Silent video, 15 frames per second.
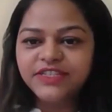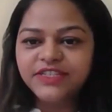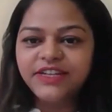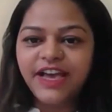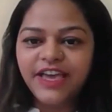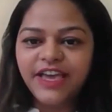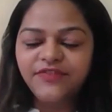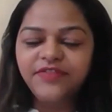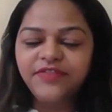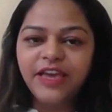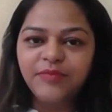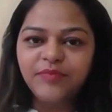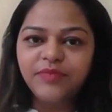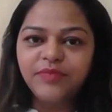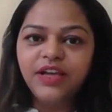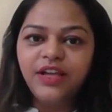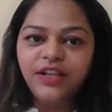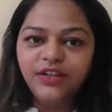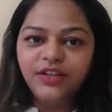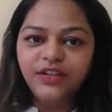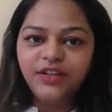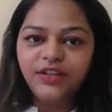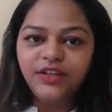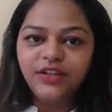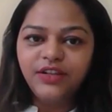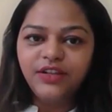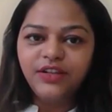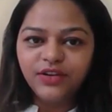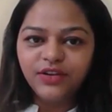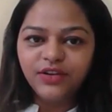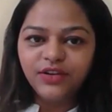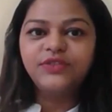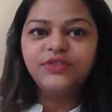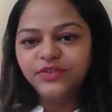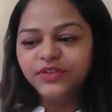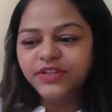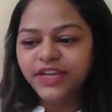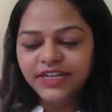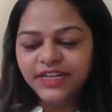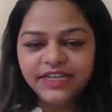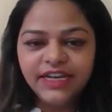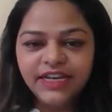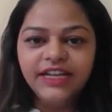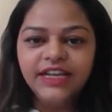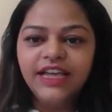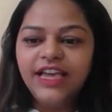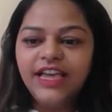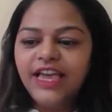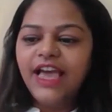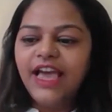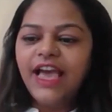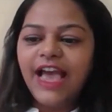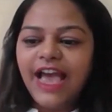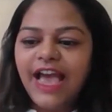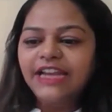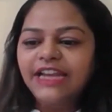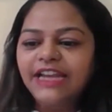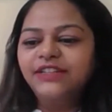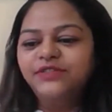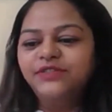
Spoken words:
Assistant Professor, IFIM Law School, Bangalore, India.